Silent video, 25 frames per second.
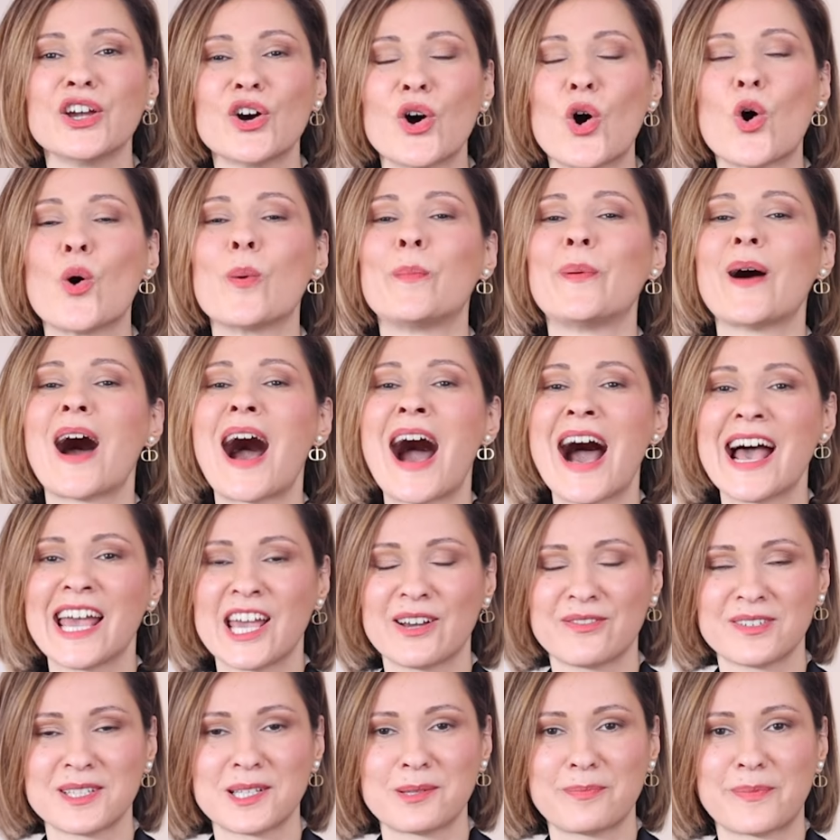hope I
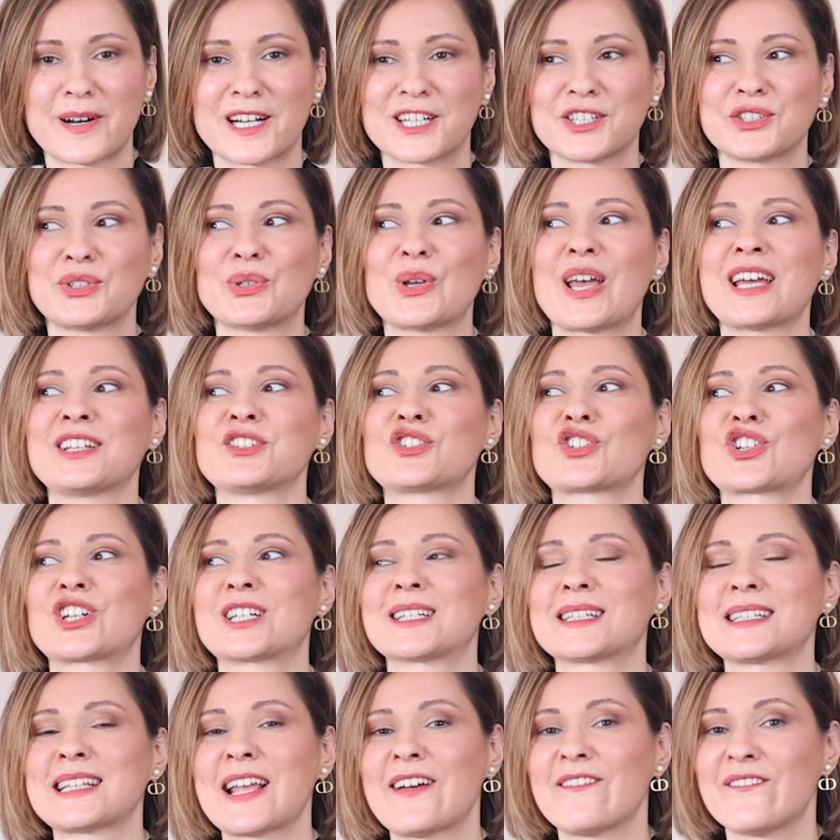have inspired you and
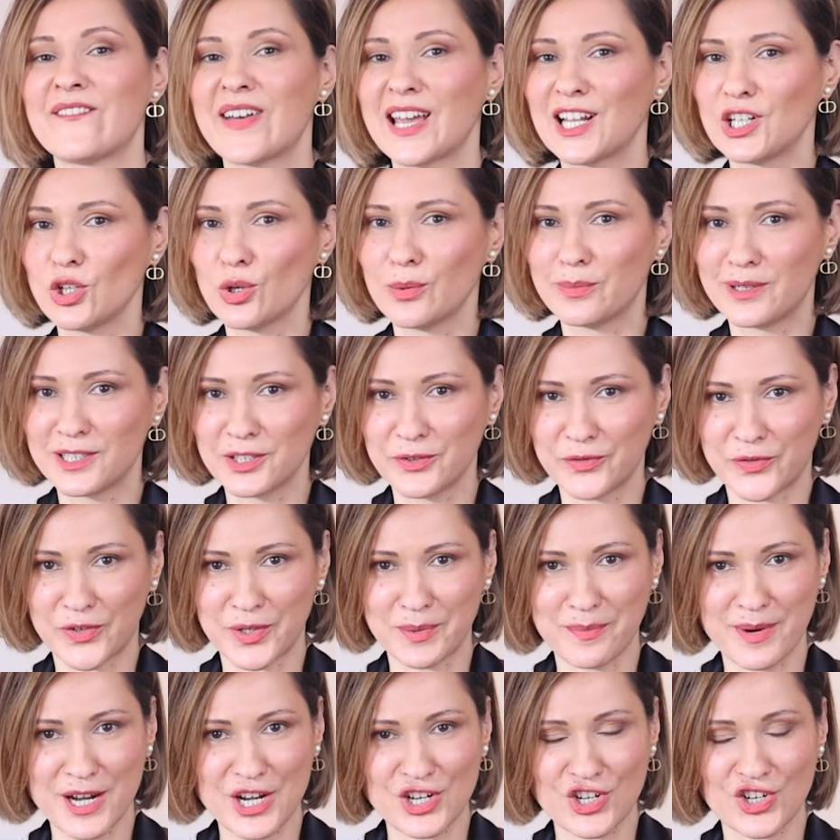shared some valuable
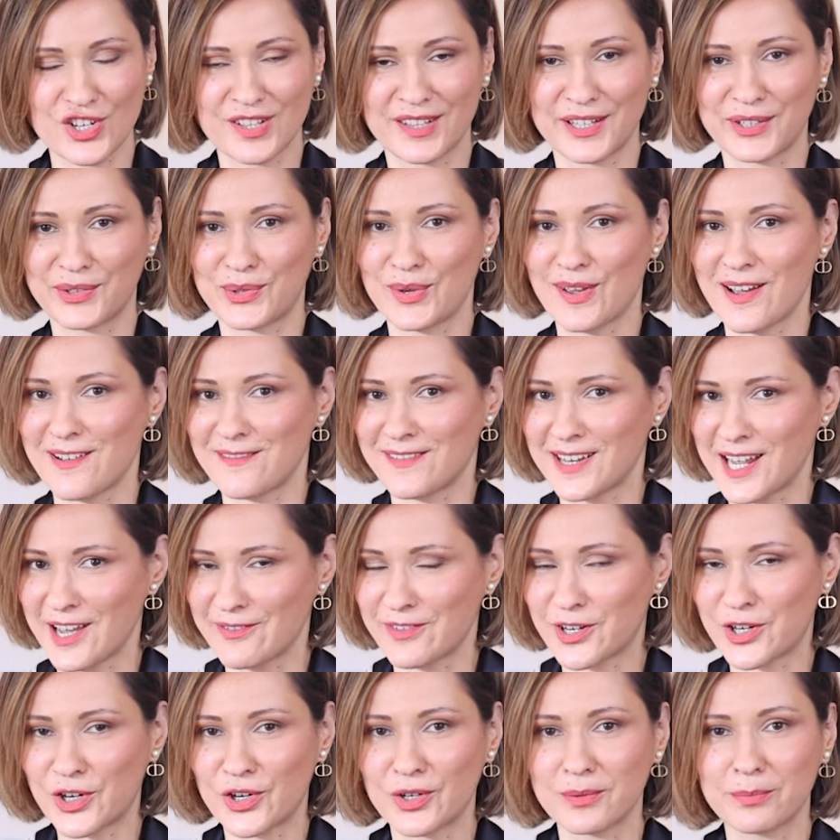information that you have
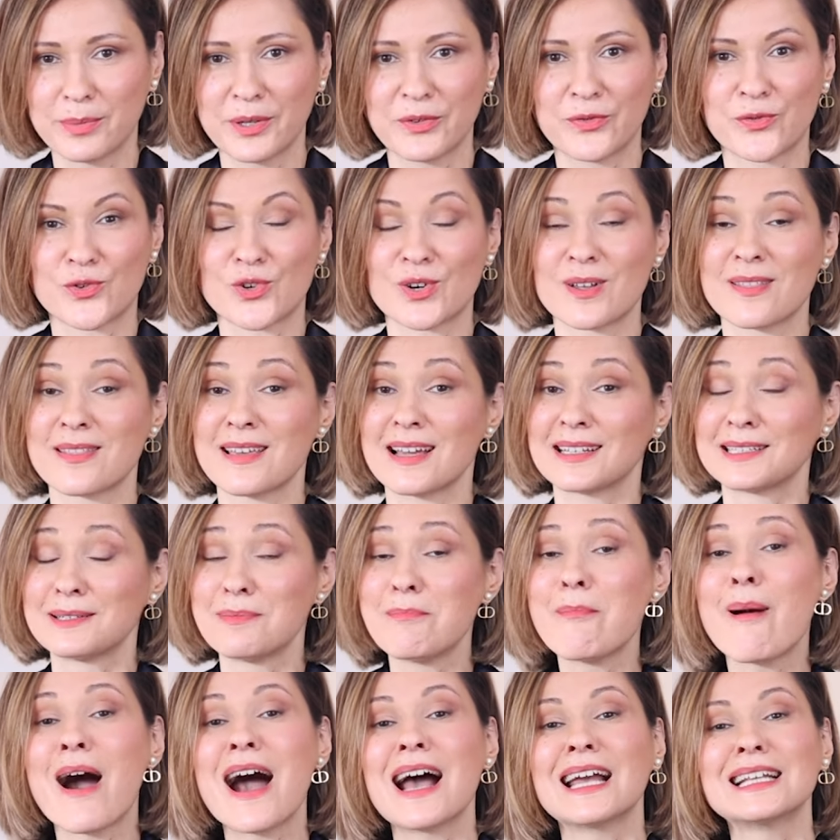never heard before that
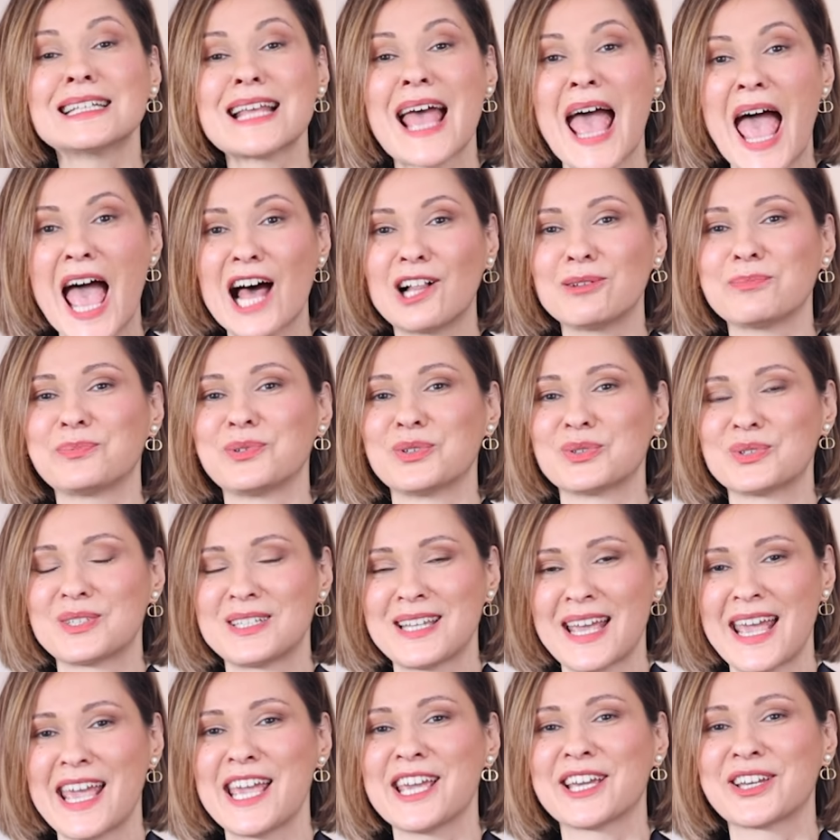might help you
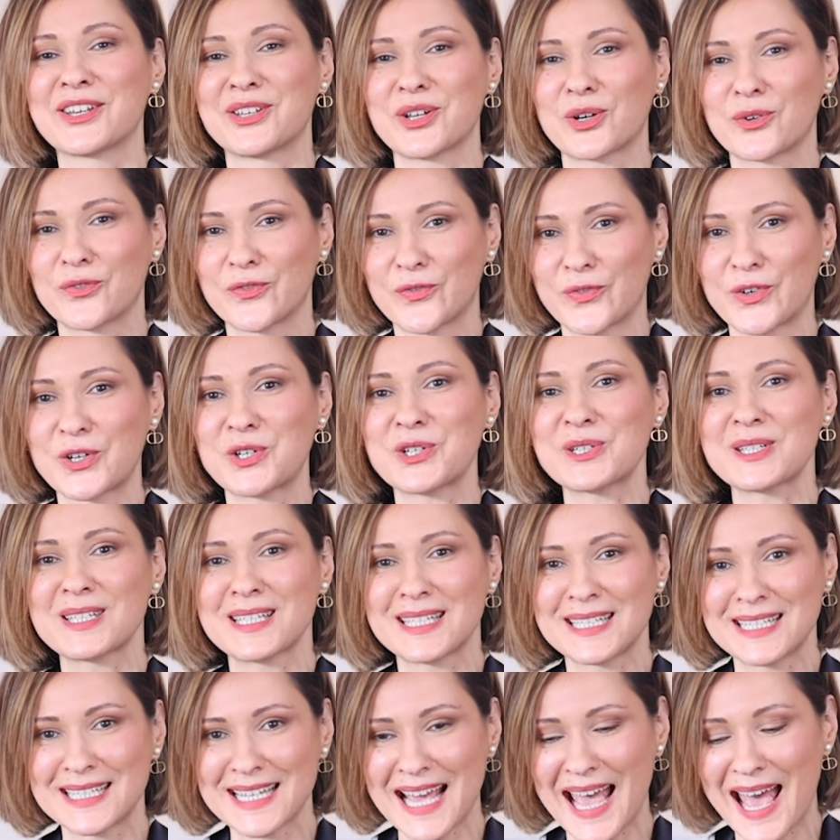take your
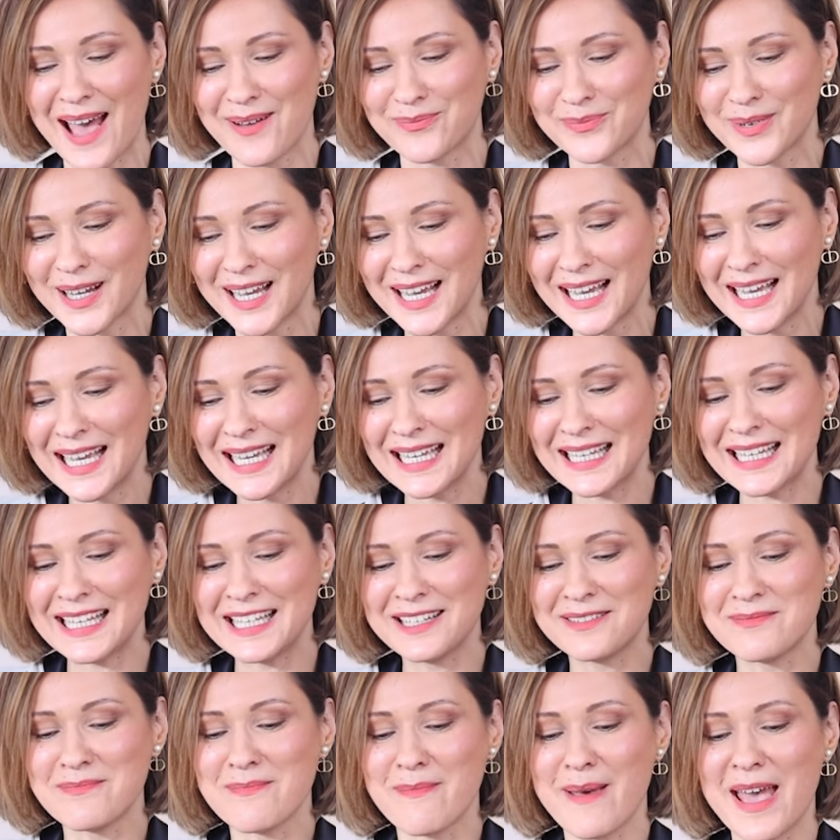first step
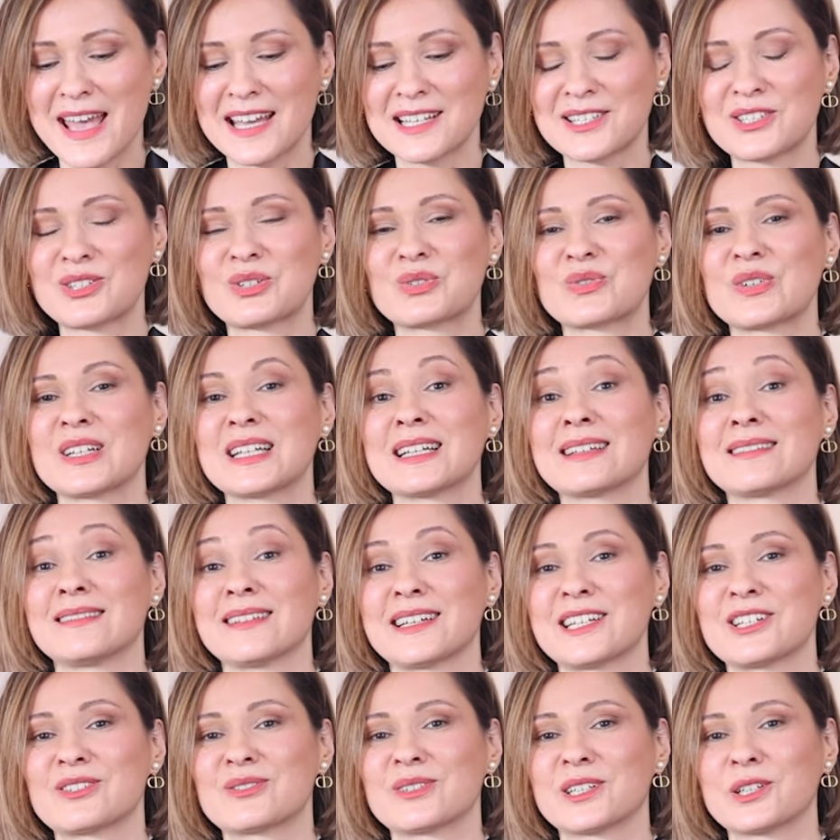in mastering
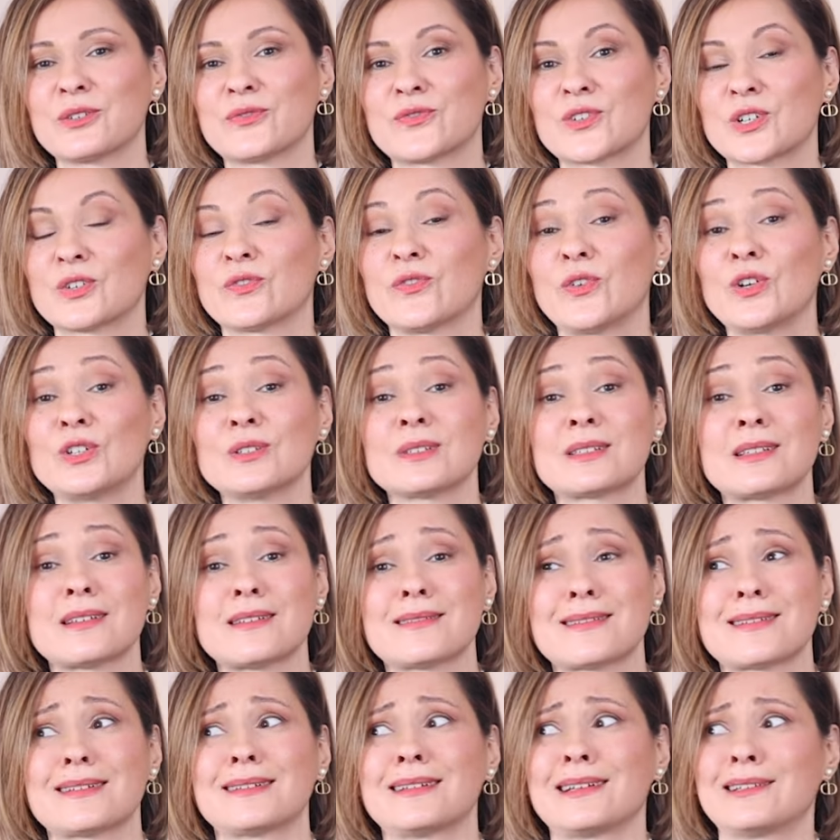layering for fall
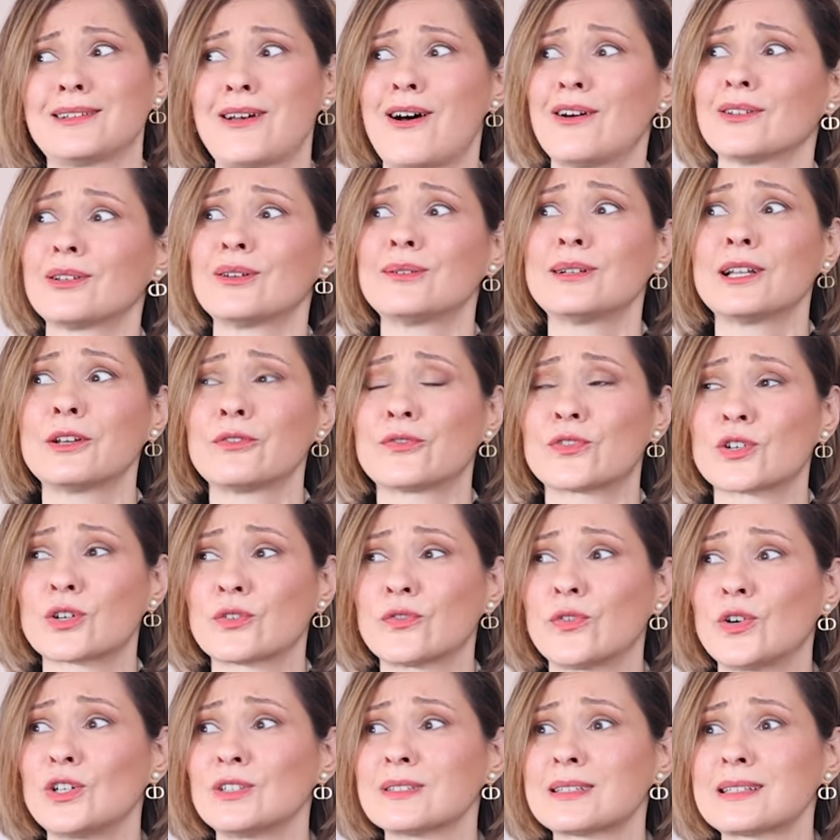season, and not only for
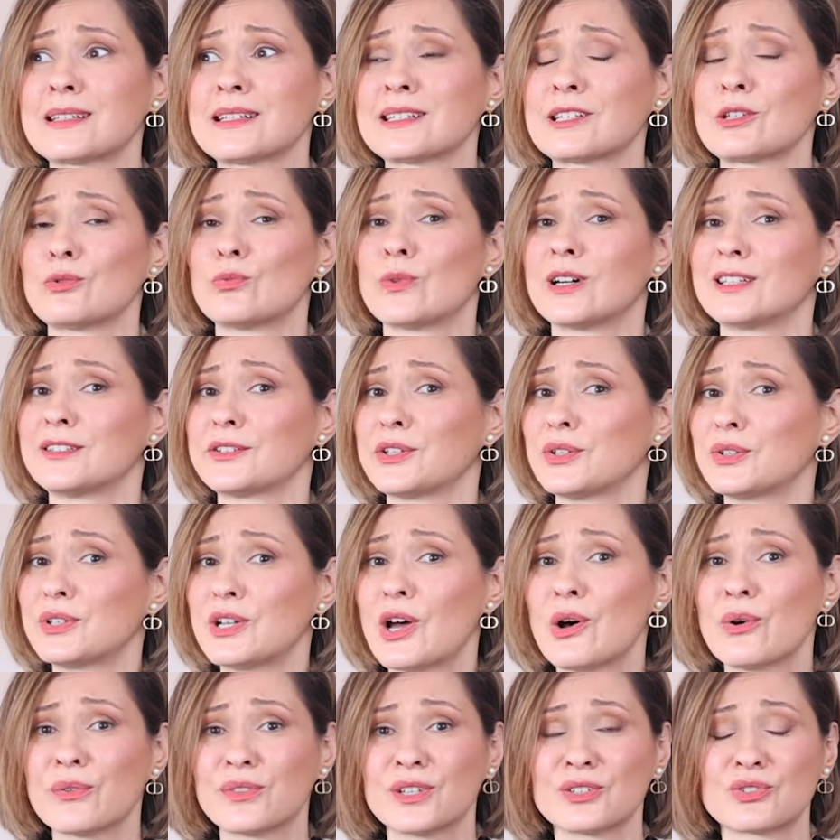fall season. Well, you
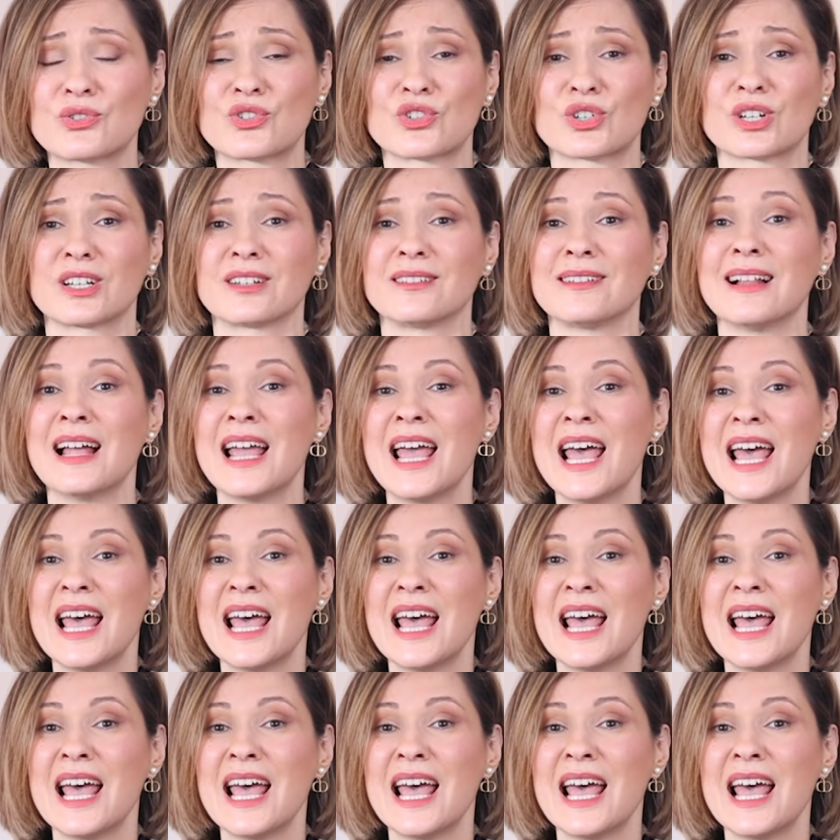know the drill.